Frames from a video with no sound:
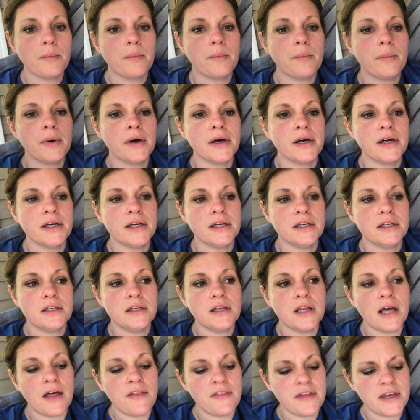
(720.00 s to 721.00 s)
but
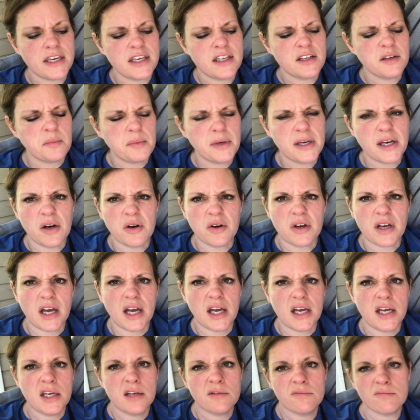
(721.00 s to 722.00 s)
I think it'll be
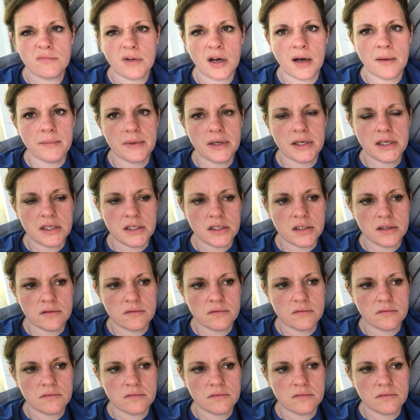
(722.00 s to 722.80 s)
okay. I mean,